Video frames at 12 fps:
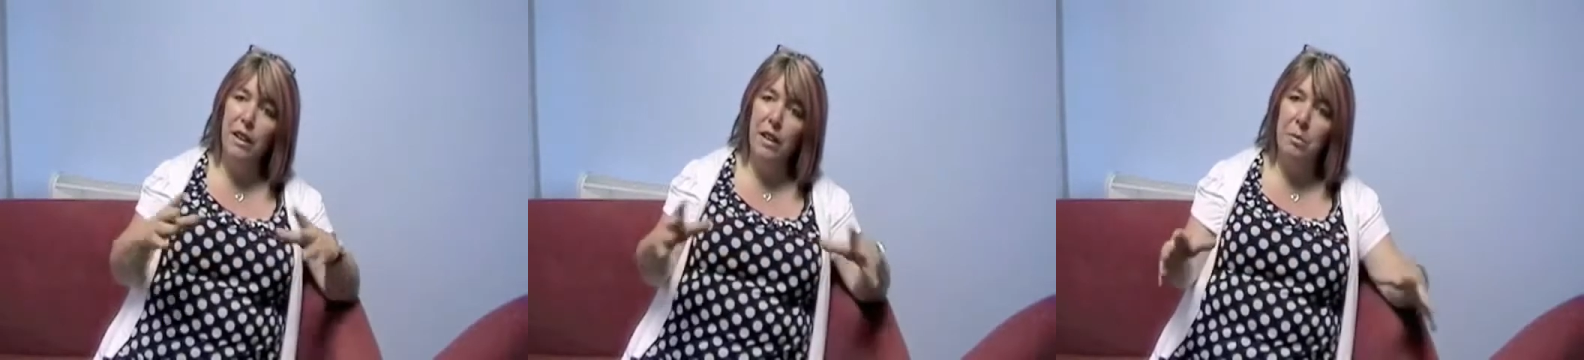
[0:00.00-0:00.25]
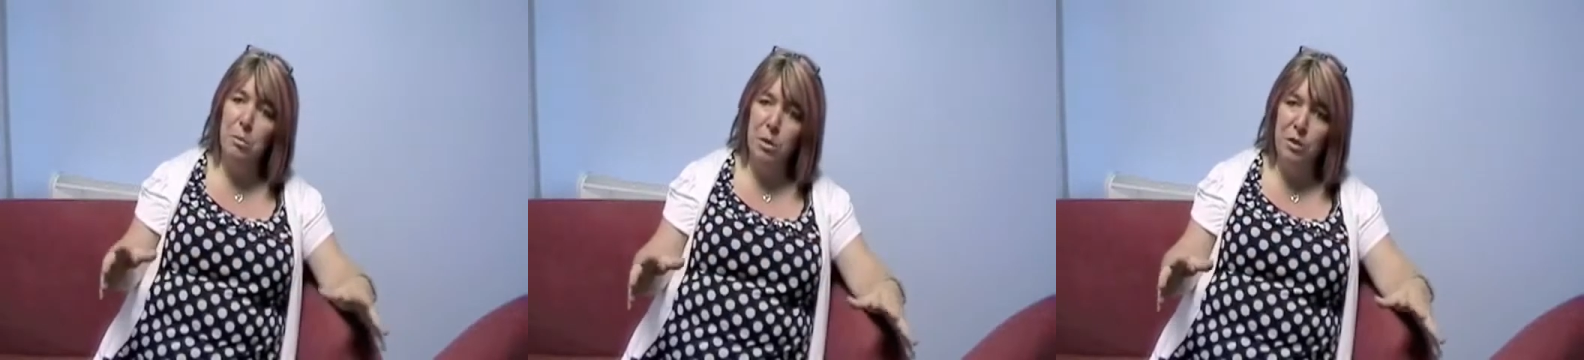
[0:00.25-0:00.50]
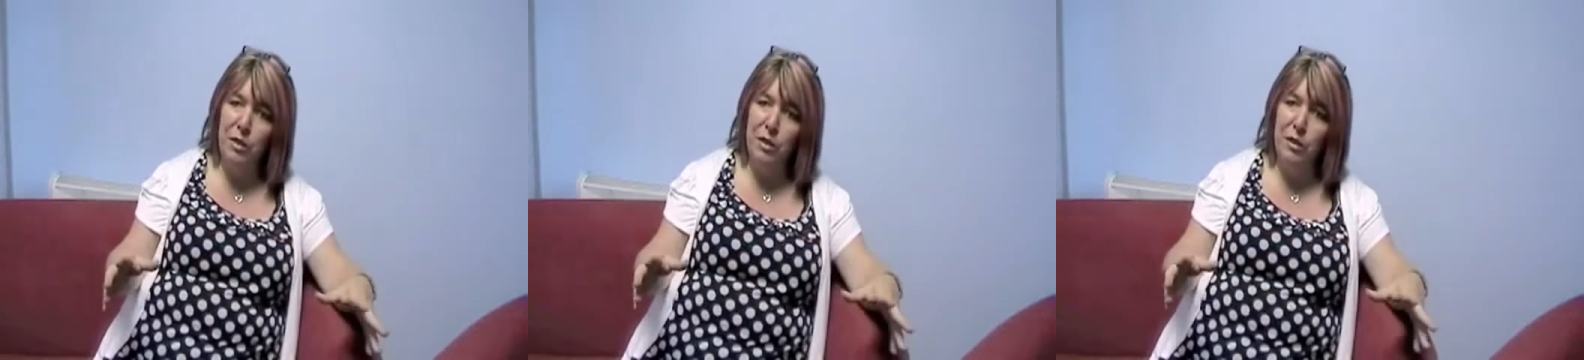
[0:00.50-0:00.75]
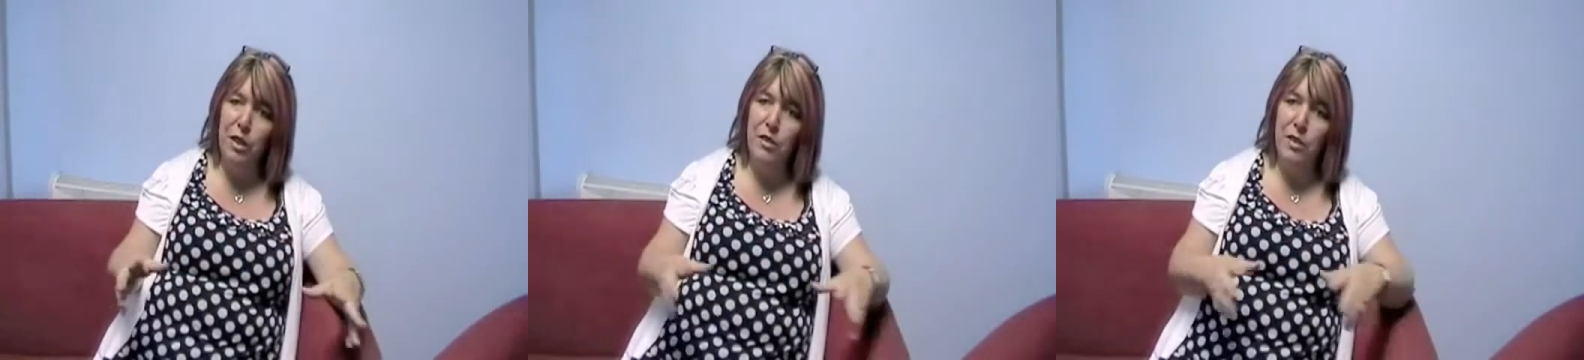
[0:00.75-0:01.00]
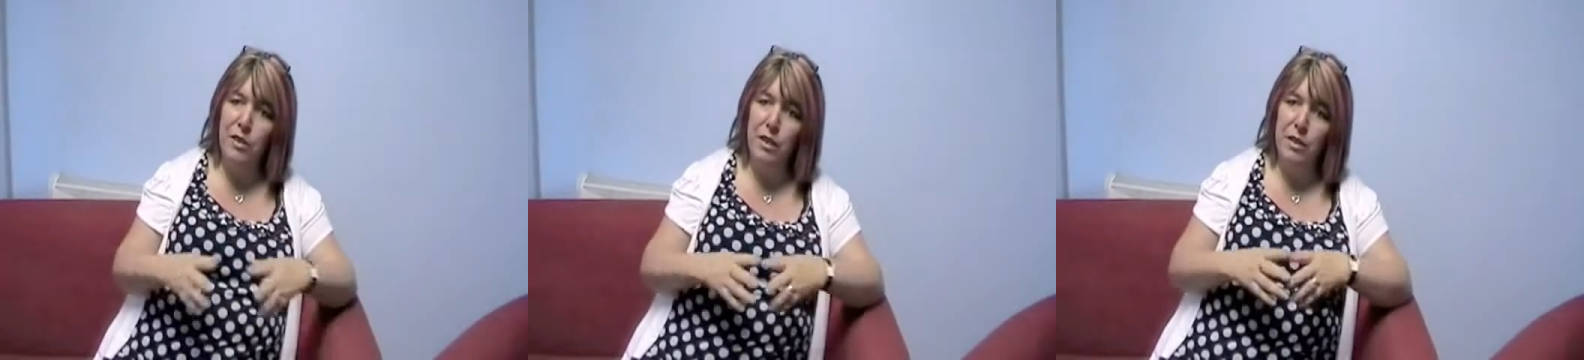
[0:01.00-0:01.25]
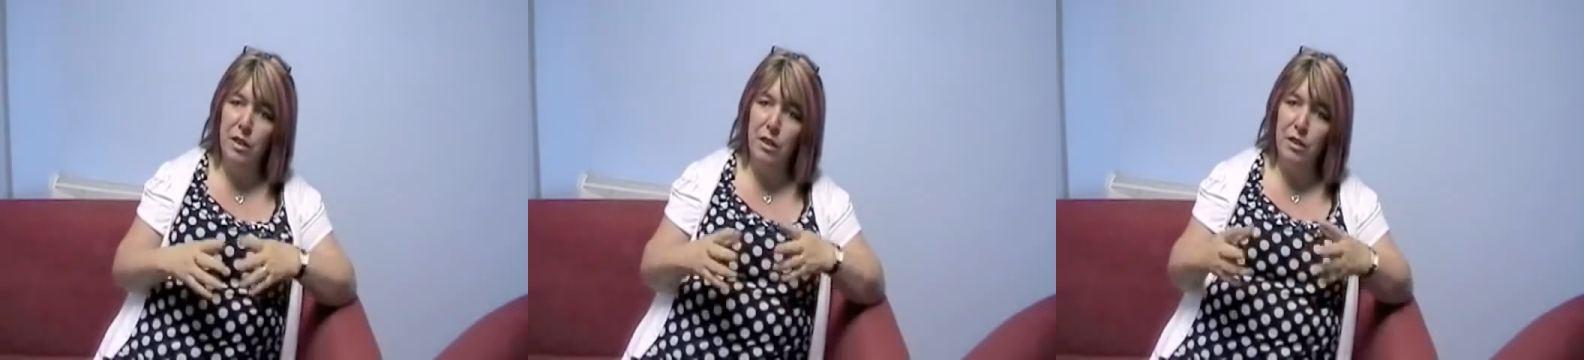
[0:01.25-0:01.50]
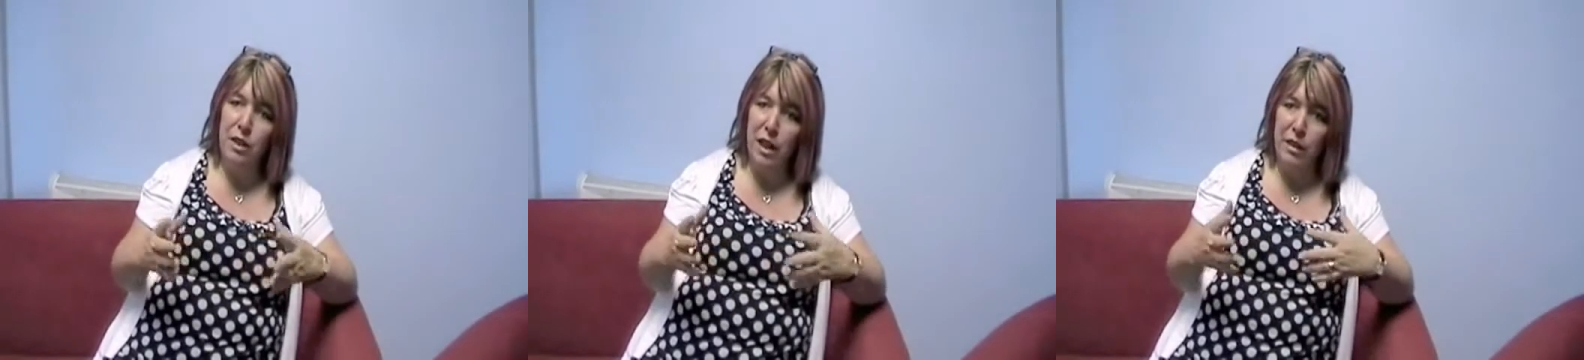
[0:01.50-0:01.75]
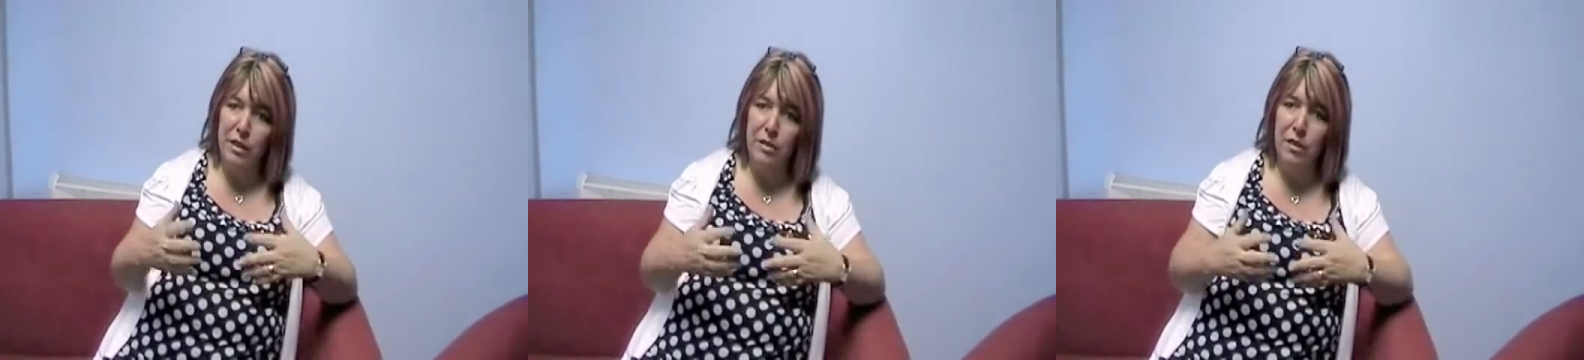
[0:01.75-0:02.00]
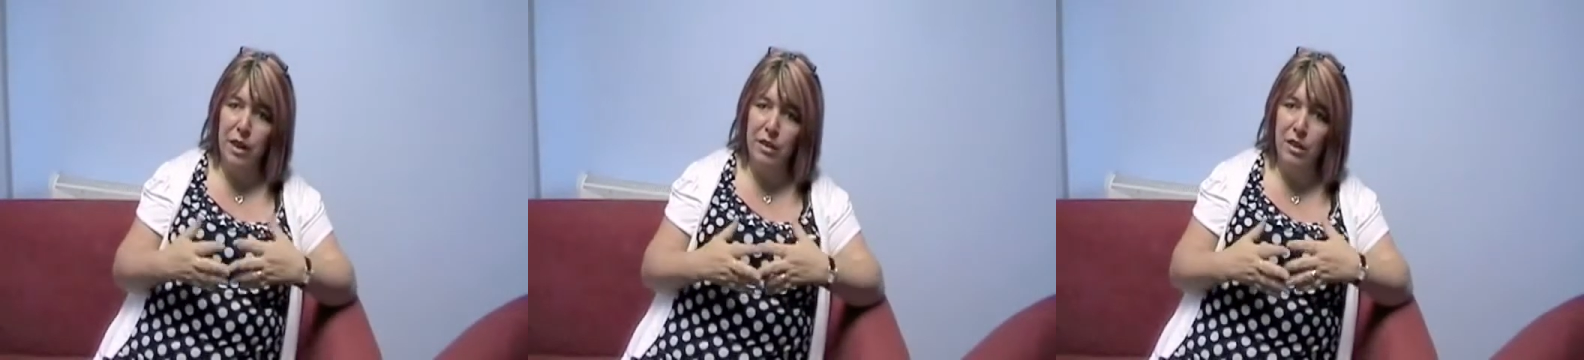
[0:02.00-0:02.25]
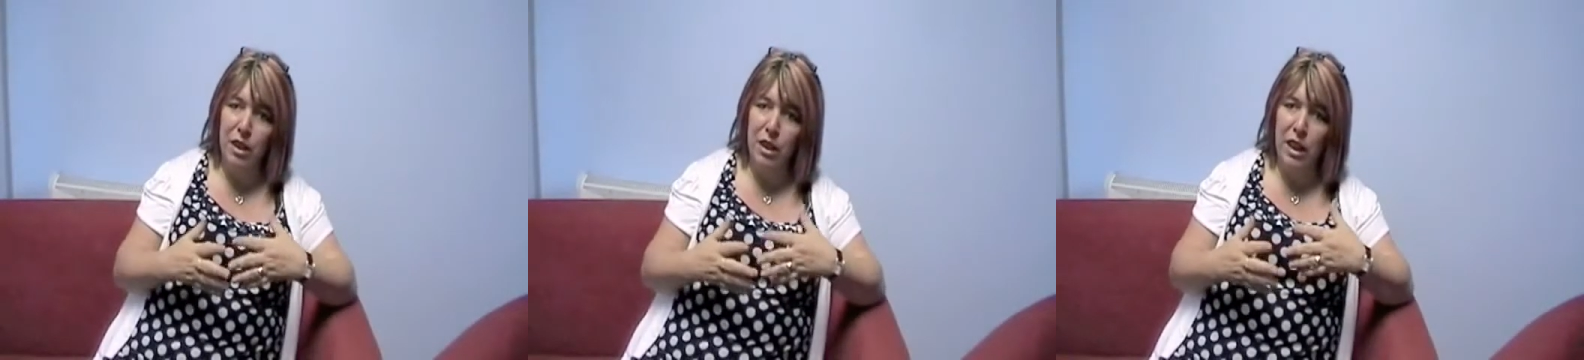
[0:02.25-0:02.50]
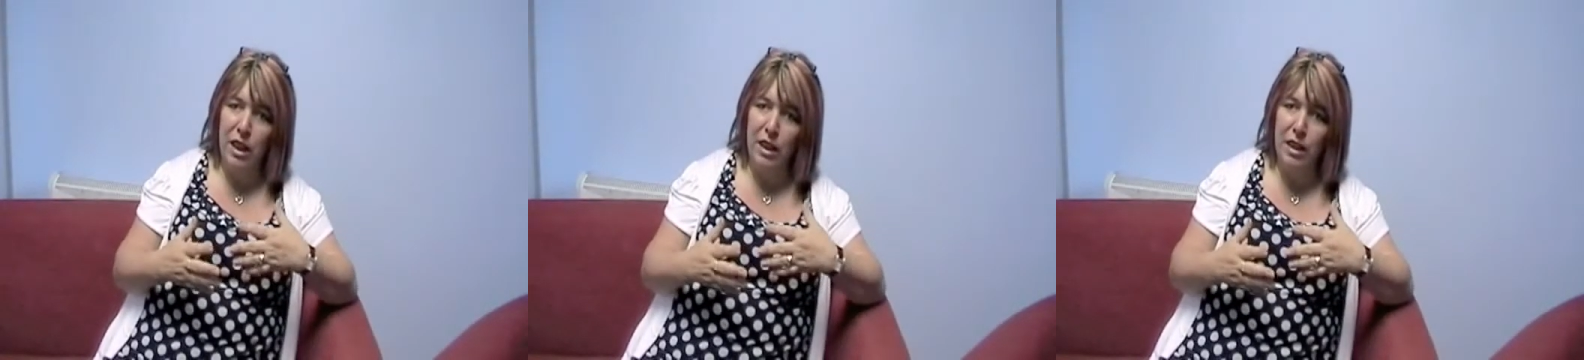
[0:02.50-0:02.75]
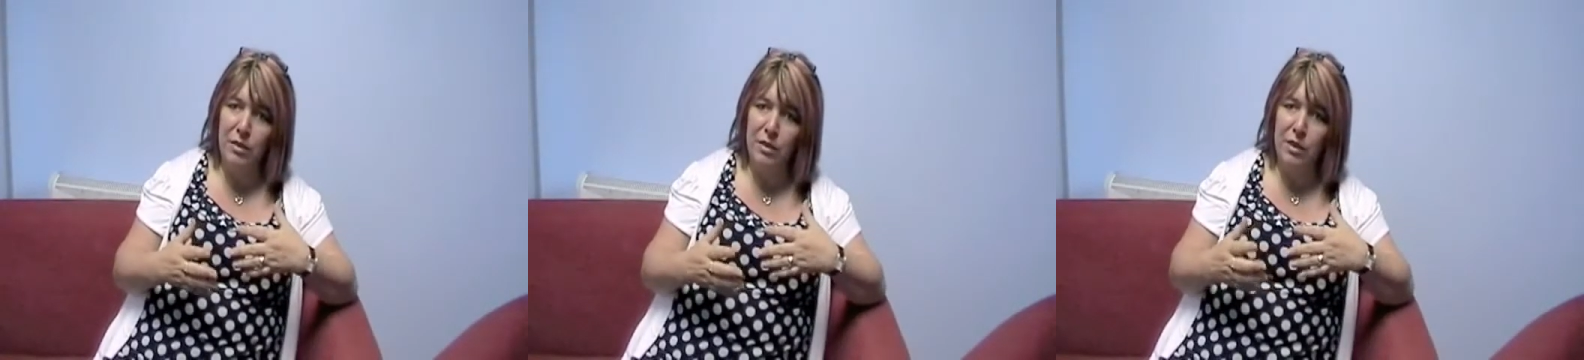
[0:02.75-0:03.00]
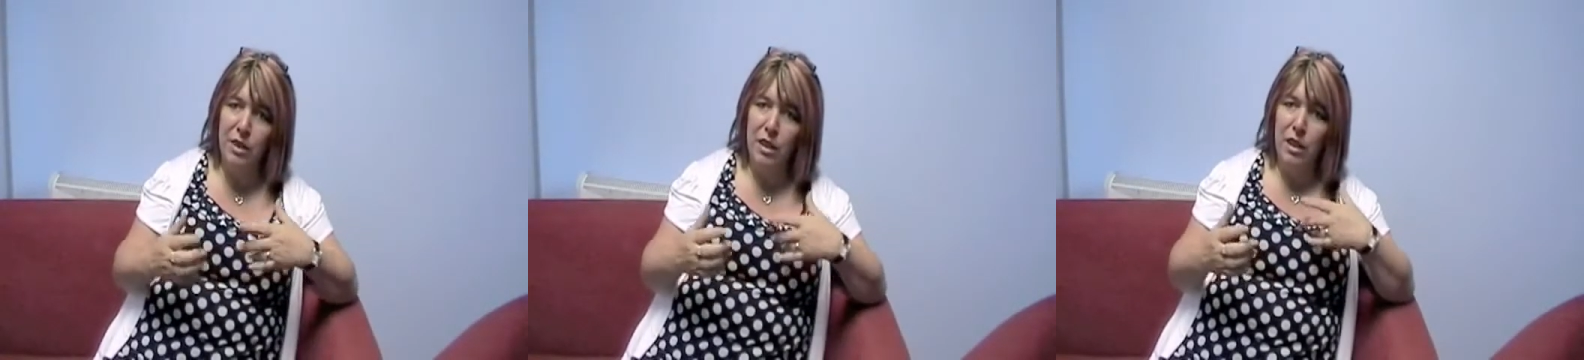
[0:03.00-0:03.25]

improving services, although that has an effect on our lives.